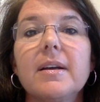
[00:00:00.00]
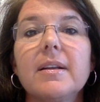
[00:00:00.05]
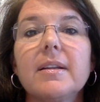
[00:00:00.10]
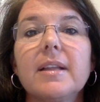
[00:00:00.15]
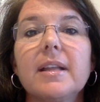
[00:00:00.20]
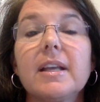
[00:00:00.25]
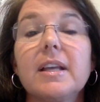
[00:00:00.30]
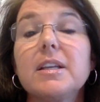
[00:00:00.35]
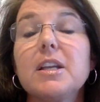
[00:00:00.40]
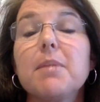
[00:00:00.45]

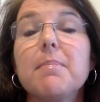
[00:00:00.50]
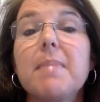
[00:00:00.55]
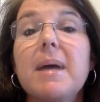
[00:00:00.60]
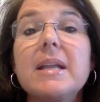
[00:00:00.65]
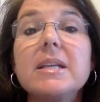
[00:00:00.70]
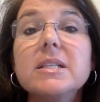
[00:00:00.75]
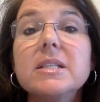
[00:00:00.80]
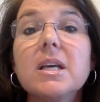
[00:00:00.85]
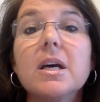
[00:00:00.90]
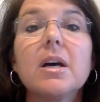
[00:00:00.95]
like a
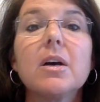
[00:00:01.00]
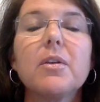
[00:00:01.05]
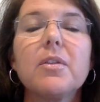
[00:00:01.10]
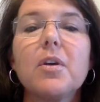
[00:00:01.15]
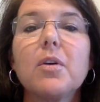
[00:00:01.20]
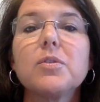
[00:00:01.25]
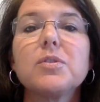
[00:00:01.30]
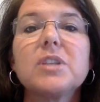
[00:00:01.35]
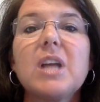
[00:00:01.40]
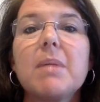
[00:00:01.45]
Namenda or
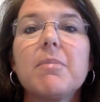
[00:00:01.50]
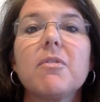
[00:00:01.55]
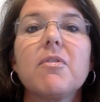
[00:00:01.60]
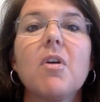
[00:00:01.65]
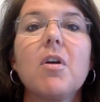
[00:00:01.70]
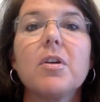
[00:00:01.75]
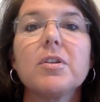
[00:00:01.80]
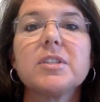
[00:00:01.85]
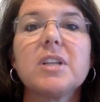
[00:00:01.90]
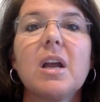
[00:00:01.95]
those type of
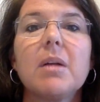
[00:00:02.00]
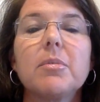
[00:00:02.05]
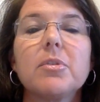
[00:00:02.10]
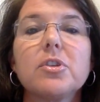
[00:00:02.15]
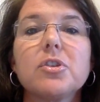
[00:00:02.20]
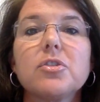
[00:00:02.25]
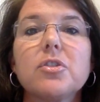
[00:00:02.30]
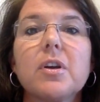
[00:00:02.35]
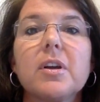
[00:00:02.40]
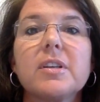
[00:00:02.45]

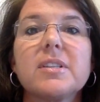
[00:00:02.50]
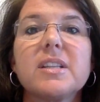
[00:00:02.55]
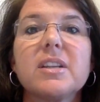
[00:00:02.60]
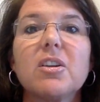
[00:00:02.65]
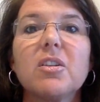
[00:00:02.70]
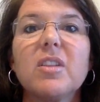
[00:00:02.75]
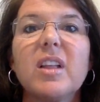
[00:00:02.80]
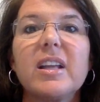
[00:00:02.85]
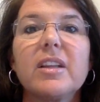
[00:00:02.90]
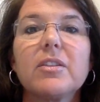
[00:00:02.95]
Alzheimer's drugs that
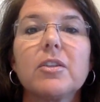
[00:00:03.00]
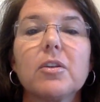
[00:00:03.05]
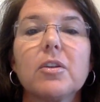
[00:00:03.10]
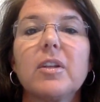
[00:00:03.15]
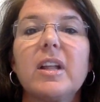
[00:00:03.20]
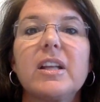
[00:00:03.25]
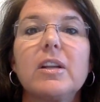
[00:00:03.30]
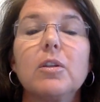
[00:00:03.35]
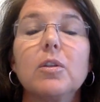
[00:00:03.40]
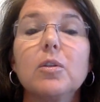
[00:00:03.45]
they're
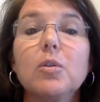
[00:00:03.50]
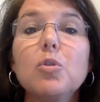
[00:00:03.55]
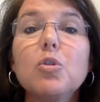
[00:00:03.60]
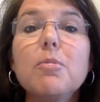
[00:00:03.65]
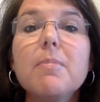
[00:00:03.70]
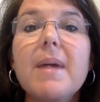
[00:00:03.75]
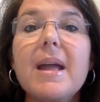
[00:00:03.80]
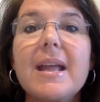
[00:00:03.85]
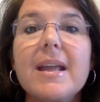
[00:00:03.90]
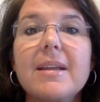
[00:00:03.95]
like
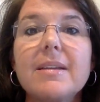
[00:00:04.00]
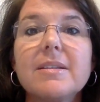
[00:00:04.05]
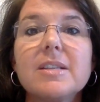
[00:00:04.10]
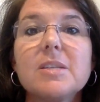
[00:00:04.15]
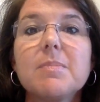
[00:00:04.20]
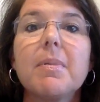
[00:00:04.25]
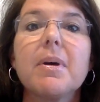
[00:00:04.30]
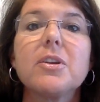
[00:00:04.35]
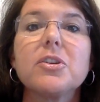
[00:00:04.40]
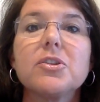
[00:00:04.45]
glutamate
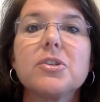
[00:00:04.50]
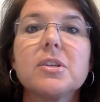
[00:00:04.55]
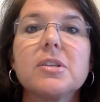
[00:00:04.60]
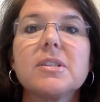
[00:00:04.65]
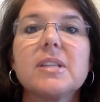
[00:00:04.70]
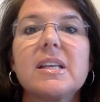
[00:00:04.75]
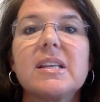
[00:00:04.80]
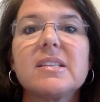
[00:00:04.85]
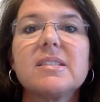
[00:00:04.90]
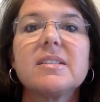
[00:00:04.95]
sponges.
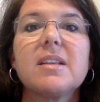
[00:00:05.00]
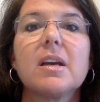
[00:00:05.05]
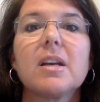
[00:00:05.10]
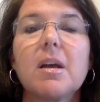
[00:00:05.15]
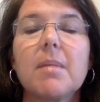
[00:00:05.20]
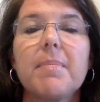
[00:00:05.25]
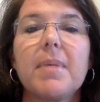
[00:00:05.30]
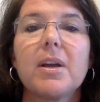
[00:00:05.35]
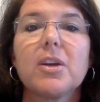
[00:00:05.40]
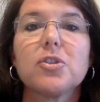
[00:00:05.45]
They suck
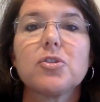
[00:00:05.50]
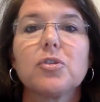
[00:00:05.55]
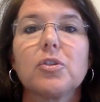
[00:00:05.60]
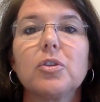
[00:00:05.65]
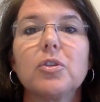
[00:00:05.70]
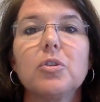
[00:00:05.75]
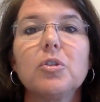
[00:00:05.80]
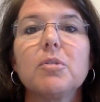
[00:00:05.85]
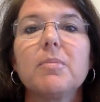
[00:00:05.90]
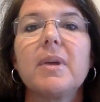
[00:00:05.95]
up extra
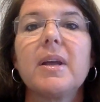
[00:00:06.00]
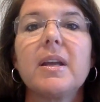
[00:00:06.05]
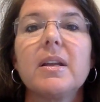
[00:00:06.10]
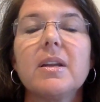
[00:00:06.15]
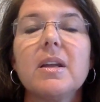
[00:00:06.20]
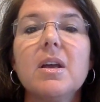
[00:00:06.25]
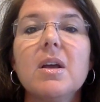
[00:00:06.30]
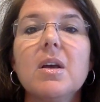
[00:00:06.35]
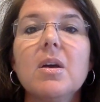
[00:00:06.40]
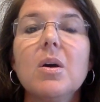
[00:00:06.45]
glutamate.
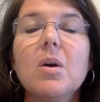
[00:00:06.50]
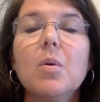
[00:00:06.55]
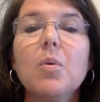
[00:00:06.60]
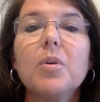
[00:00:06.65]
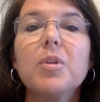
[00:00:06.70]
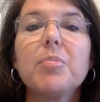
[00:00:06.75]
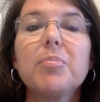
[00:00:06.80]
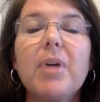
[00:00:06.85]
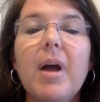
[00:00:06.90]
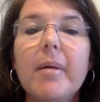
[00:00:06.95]
Well,
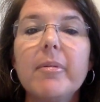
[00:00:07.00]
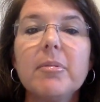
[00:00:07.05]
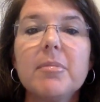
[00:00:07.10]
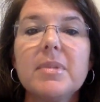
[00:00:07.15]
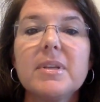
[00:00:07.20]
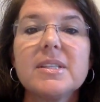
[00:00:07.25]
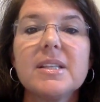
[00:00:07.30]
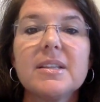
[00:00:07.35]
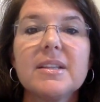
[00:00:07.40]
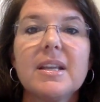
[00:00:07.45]
the problem
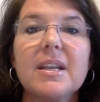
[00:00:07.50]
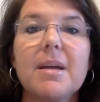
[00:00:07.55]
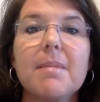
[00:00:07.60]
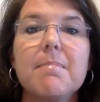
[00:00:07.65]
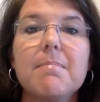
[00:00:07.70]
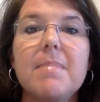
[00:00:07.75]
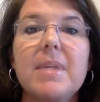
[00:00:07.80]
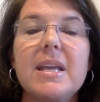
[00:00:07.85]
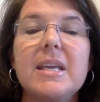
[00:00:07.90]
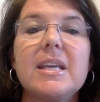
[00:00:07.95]
isn't that
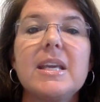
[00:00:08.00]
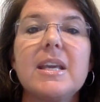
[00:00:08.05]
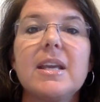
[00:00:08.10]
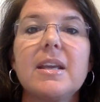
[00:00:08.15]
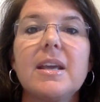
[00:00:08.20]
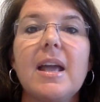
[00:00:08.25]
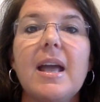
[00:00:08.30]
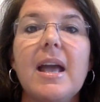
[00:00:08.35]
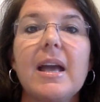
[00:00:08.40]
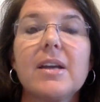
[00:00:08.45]
I'm making
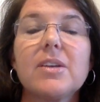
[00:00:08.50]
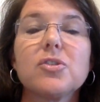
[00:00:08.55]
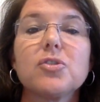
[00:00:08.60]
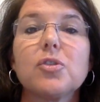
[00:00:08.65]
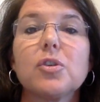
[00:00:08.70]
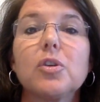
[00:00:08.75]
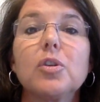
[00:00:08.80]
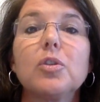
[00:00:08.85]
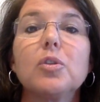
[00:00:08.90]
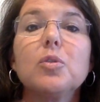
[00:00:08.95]

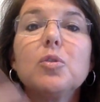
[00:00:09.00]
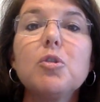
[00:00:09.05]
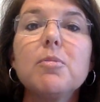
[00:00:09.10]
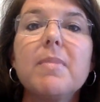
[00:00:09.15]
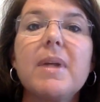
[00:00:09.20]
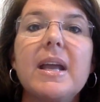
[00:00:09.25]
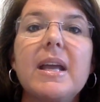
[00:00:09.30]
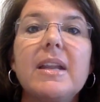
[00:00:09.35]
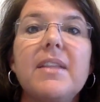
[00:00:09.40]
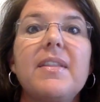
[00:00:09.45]
extra
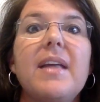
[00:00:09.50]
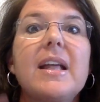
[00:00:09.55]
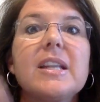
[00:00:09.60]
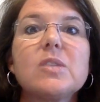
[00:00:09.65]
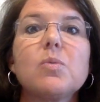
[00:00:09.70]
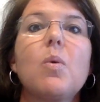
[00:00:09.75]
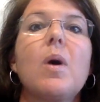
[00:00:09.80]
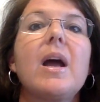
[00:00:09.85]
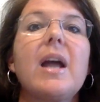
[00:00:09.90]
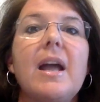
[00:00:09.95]
glutamate, and
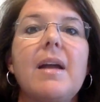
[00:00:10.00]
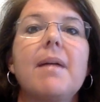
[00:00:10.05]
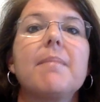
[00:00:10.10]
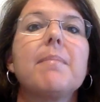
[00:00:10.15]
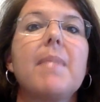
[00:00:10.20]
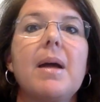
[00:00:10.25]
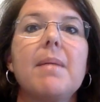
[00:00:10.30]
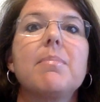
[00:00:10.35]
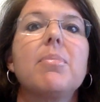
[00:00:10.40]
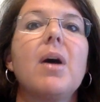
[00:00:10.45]
that's why
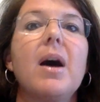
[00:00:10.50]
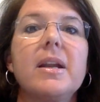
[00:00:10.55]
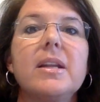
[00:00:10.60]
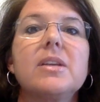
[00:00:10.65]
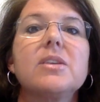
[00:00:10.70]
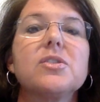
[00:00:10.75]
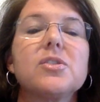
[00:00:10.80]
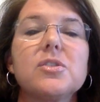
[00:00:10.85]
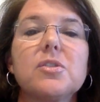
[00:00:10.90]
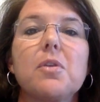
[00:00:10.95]
my
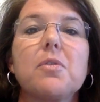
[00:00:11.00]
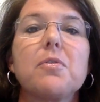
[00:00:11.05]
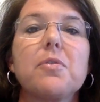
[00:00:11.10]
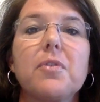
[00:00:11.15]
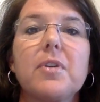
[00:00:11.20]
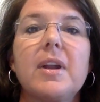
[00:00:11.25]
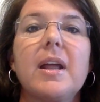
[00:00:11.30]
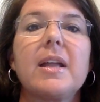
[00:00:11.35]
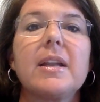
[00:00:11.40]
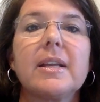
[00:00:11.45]
body is so
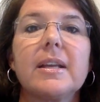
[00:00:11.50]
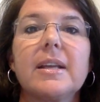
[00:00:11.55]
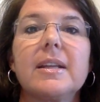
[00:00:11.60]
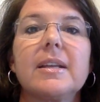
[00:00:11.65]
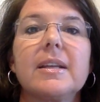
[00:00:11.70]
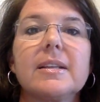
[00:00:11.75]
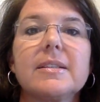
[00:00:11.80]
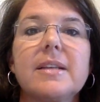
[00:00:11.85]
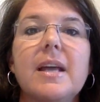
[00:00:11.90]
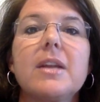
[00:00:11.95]
frenetic and
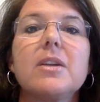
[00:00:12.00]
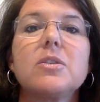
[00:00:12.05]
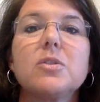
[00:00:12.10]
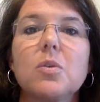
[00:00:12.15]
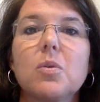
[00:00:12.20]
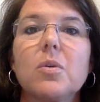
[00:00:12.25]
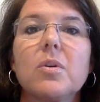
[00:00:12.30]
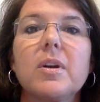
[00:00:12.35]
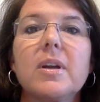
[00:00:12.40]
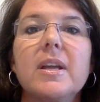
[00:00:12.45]

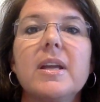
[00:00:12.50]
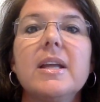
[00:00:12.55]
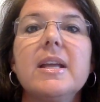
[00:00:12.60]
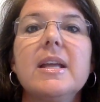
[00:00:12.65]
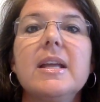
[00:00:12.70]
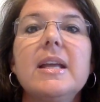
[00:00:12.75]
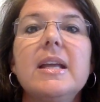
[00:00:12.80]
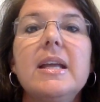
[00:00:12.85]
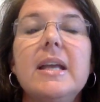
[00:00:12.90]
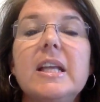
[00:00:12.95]
excitatory.
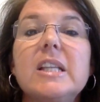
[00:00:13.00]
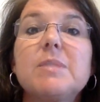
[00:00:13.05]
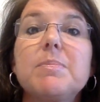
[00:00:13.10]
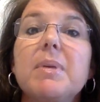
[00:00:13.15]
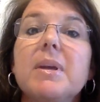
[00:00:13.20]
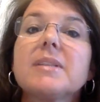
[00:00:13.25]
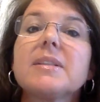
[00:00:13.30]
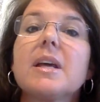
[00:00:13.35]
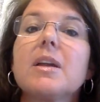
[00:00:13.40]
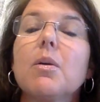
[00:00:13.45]
It's
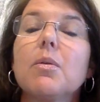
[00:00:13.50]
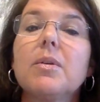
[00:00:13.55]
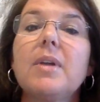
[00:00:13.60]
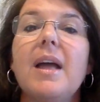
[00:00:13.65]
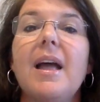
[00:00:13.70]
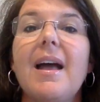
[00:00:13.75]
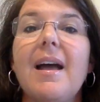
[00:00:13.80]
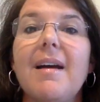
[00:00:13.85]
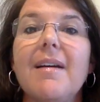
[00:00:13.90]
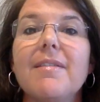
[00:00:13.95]
because I don't
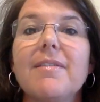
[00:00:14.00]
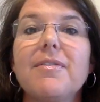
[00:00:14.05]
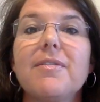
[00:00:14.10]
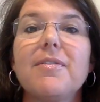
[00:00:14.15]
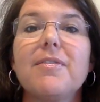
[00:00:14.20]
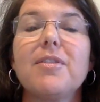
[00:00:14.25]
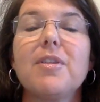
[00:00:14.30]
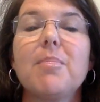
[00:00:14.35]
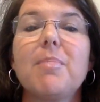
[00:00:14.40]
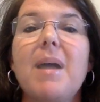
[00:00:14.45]
have
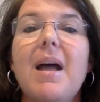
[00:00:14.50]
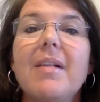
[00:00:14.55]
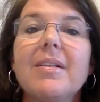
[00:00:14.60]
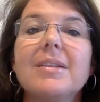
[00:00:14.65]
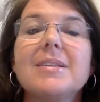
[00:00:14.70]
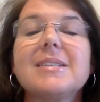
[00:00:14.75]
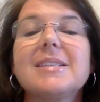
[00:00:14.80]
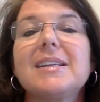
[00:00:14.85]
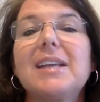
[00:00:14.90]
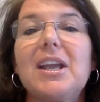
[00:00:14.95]
the
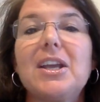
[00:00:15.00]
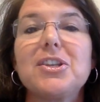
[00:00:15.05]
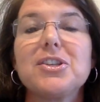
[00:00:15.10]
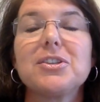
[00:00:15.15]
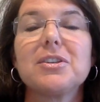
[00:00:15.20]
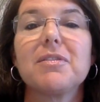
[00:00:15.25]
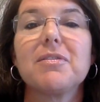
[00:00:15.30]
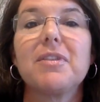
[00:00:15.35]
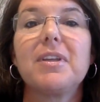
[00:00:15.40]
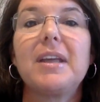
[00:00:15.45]
balancing
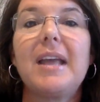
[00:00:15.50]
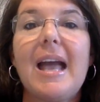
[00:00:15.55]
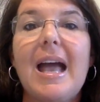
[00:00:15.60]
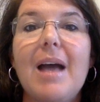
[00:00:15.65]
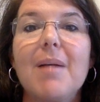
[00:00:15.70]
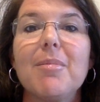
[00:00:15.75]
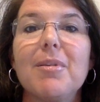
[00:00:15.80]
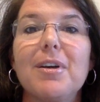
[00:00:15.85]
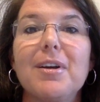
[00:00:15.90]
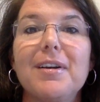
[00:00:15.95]
agent of the
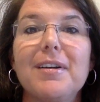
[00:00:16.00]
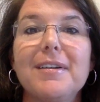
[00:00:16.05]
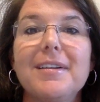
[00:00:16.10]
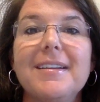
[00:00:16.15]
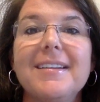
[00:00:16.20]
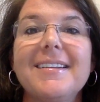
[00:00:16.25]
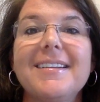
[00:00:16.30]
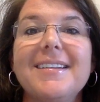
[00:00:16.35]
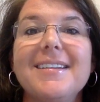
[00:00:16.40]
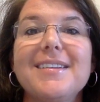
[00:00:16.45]
GABA,
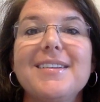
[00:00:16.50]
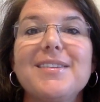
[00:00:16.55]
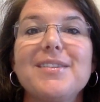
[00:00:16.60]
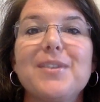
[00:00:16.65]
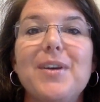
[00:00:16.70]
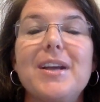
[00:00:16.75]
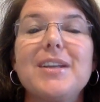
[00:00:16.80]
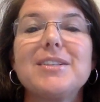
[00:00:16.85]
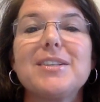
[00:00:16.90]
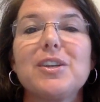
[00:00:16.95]

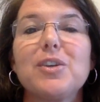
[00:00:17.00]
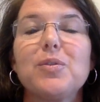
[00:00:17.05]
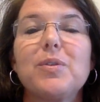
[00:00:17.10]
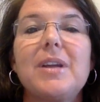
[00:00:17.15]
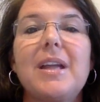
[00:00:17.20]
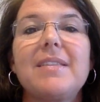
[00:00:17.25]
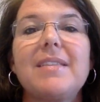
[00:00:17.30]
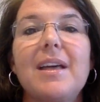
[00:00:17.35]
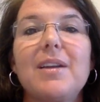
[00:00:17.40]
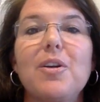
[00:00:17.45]
right, to
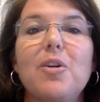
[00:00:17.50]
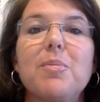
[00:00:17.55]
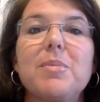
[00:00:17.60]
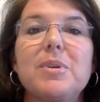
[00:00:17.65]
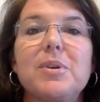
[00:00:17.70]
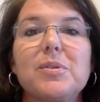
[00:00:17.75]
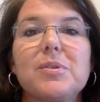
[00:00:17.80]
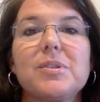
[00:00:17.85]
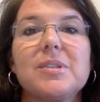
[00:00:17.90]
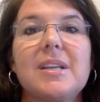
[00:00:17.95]
create that
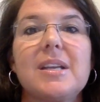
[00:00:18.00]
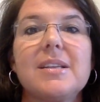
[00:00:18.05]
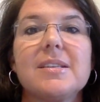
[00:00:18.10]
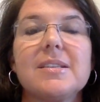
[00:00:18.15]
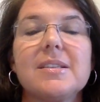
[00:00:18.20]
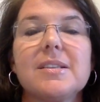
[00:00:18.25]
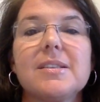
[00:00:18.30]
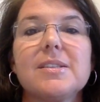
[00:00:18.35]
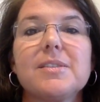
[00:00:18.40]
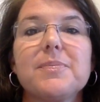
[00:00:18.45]

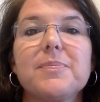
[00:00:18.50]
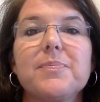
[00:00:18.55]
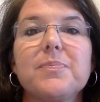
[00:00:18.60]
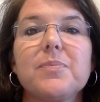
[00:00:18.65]
homeostasis.